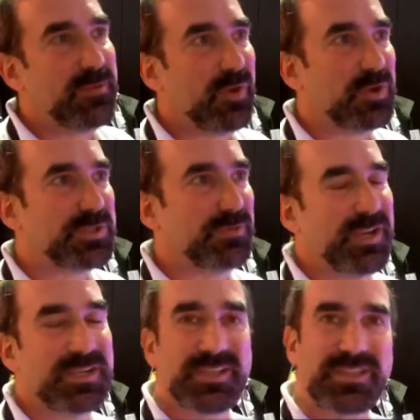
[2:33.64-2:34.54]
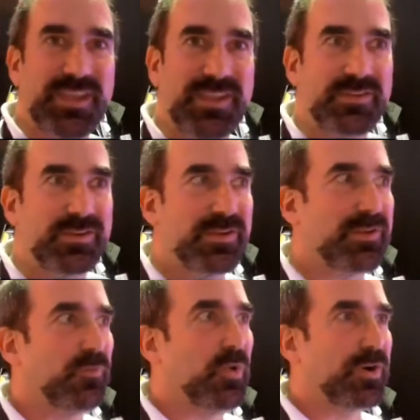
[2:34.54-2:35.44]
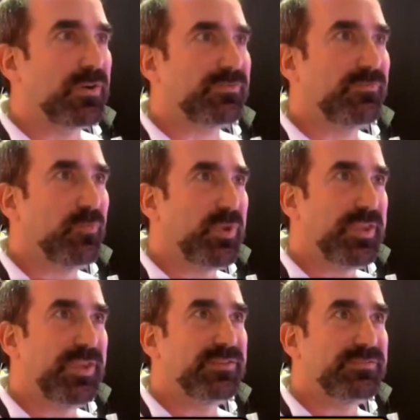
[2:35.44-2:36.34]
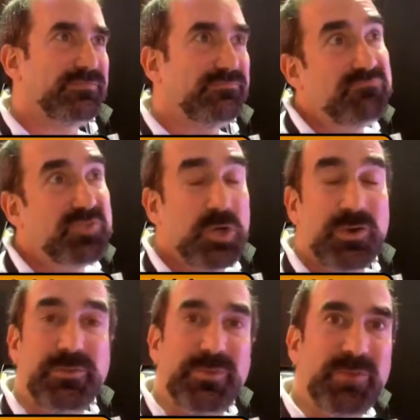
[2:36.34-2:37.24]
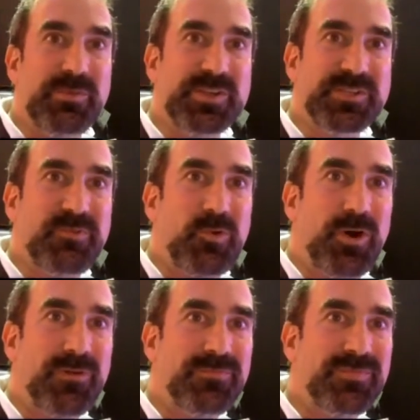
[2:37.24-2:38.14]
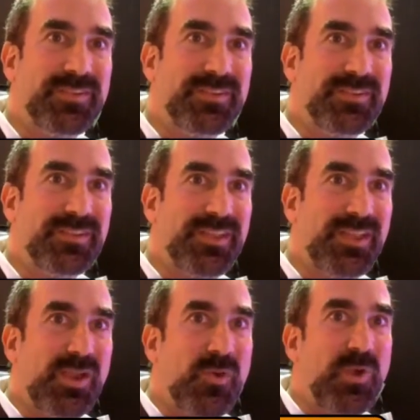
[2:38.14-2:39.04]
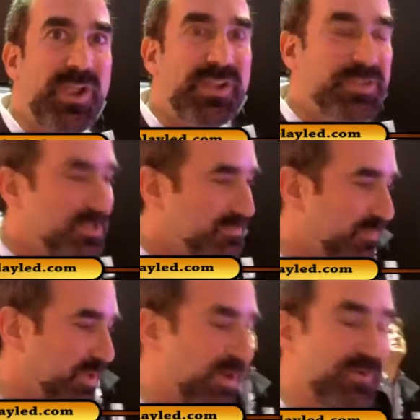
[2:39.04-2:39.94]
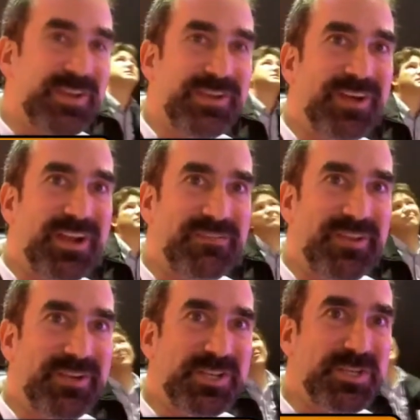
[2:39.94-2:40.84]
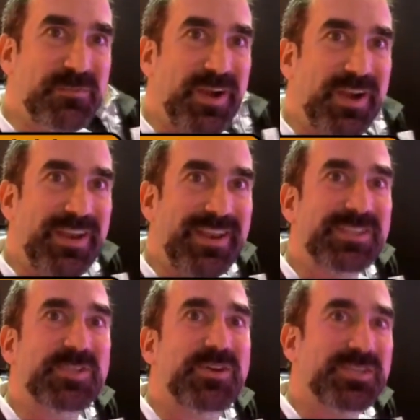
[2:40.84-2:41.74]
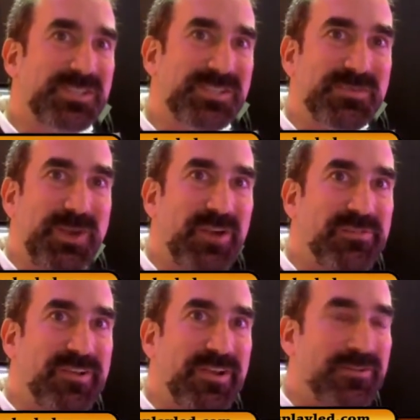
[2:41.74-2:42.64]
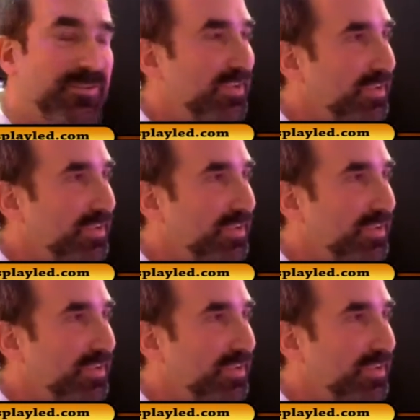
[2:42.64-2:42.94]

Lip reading: it also makes it that you can work within 200 millimeters of a wall, which you don't need a lot of ventilation behind it. As long as there's some airflow,